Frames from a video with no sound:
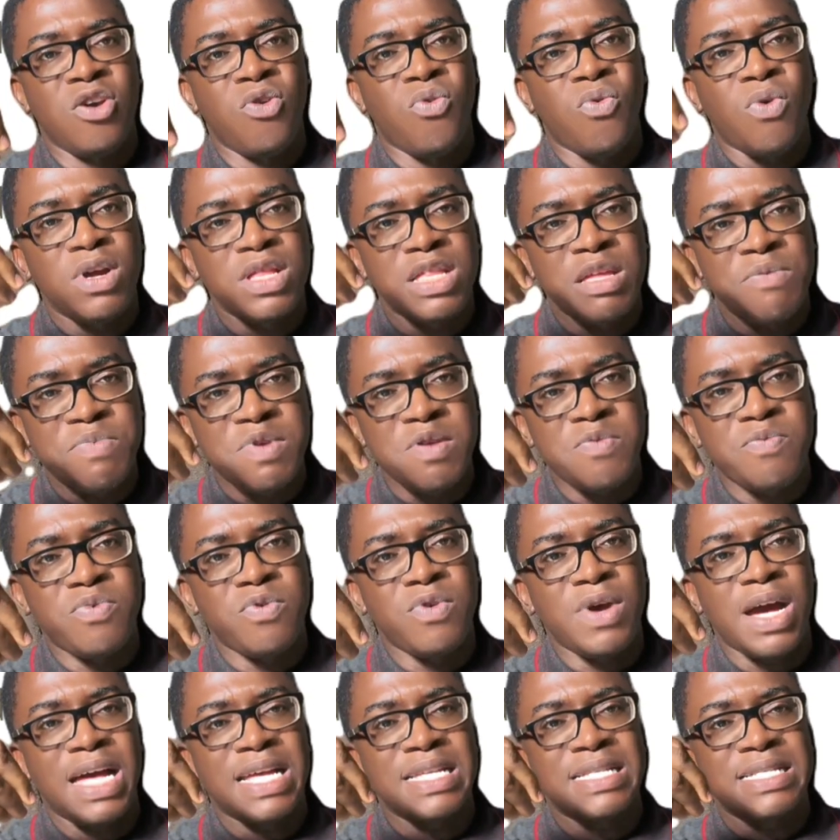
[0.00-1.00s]
What the
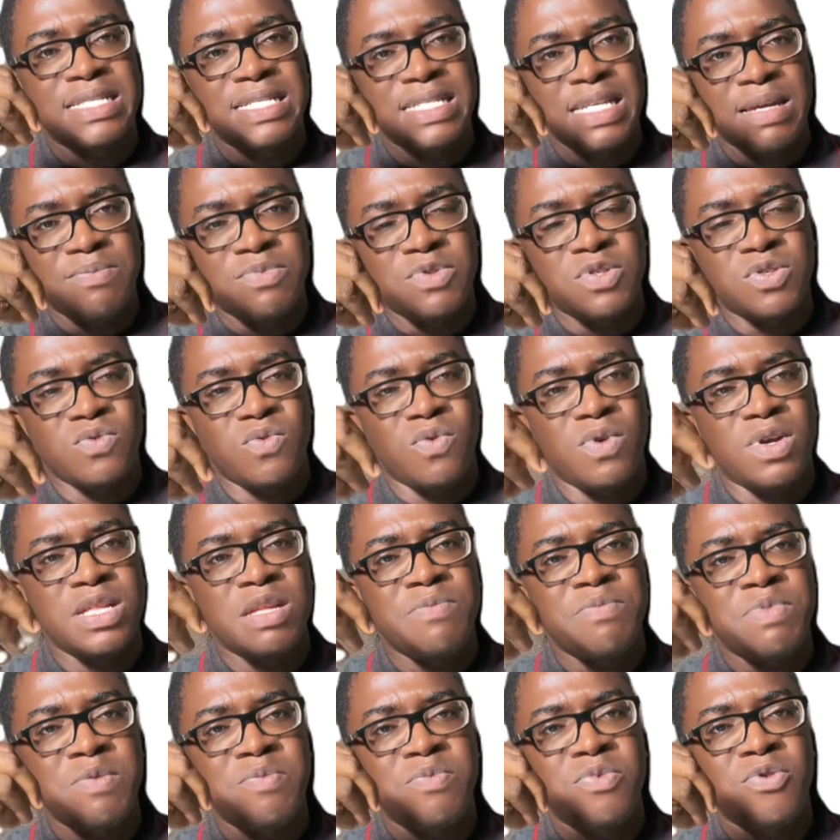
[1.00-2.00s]
people accept, what
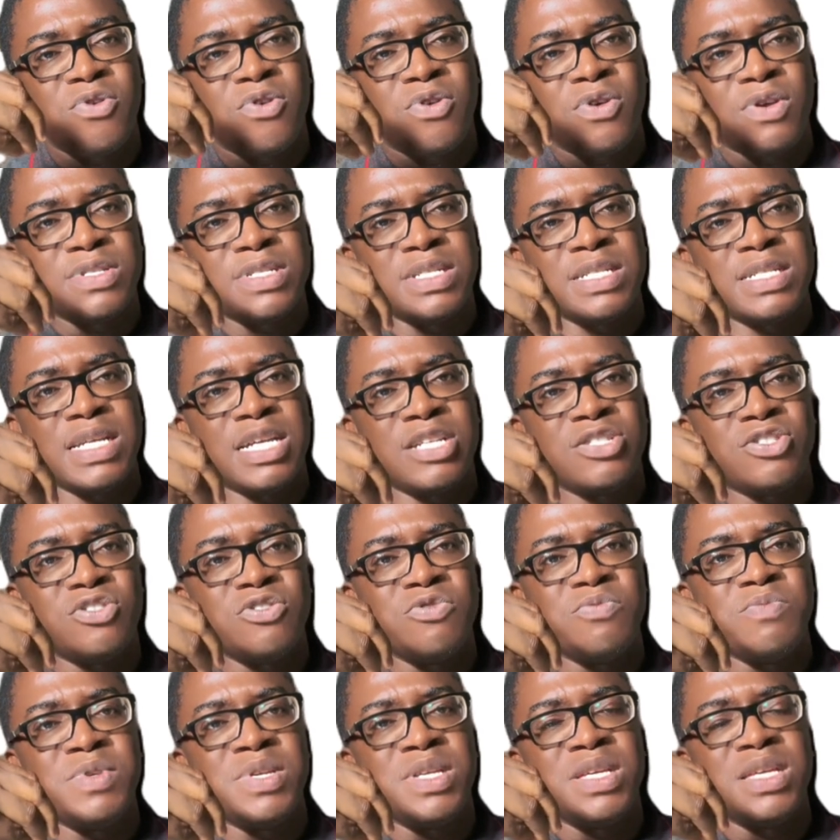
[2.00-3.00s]
the people consider
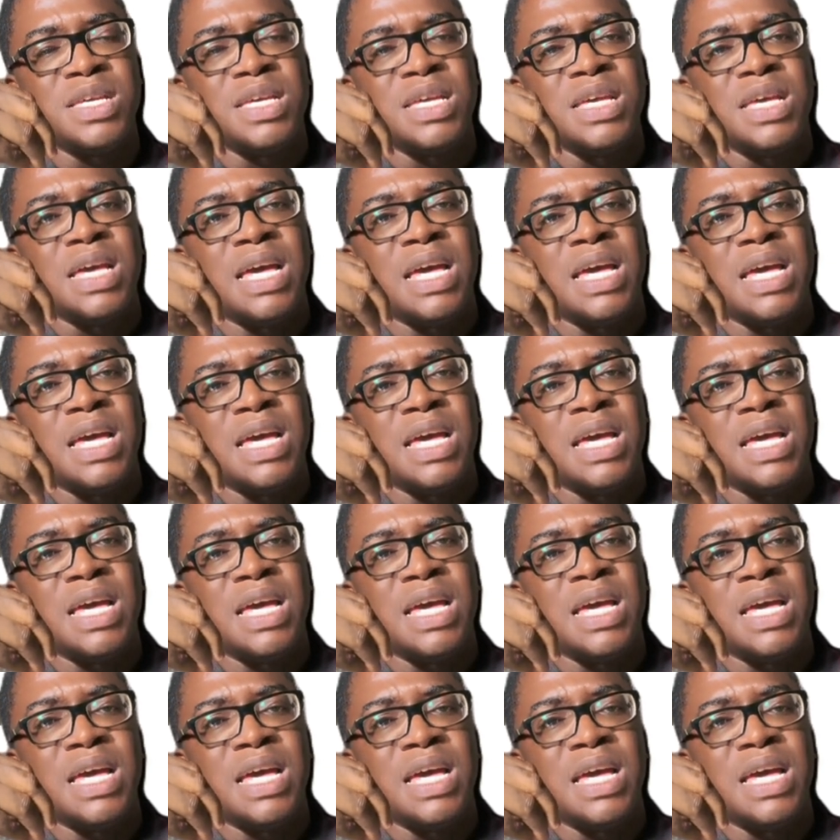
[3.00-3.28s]
to be